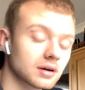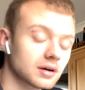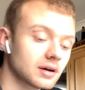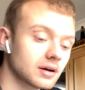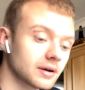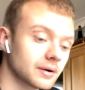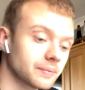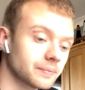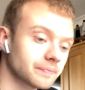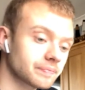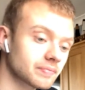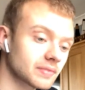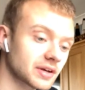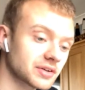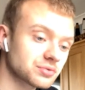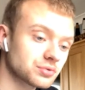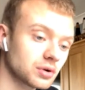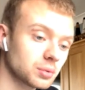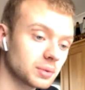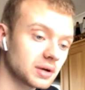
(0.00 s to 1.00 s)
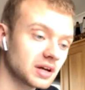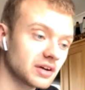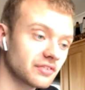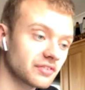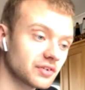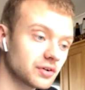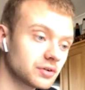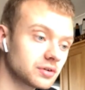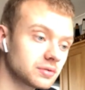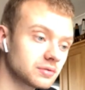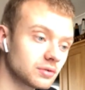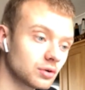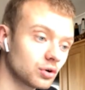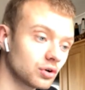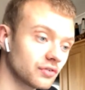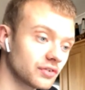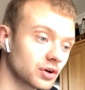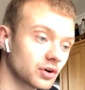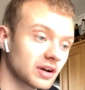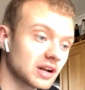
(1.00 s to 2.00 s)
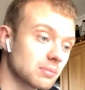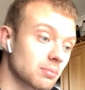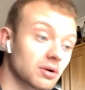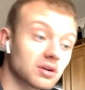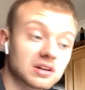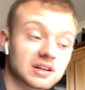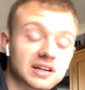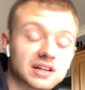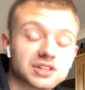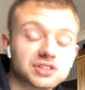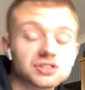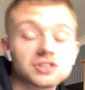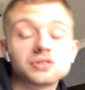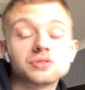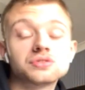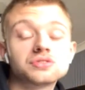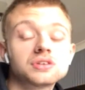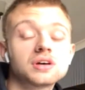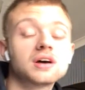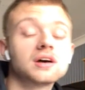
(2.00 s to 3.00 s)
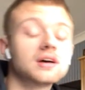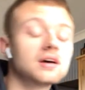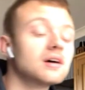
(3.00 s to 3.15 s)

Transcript: That's what I'm here for. Or if you've got any modeling issues,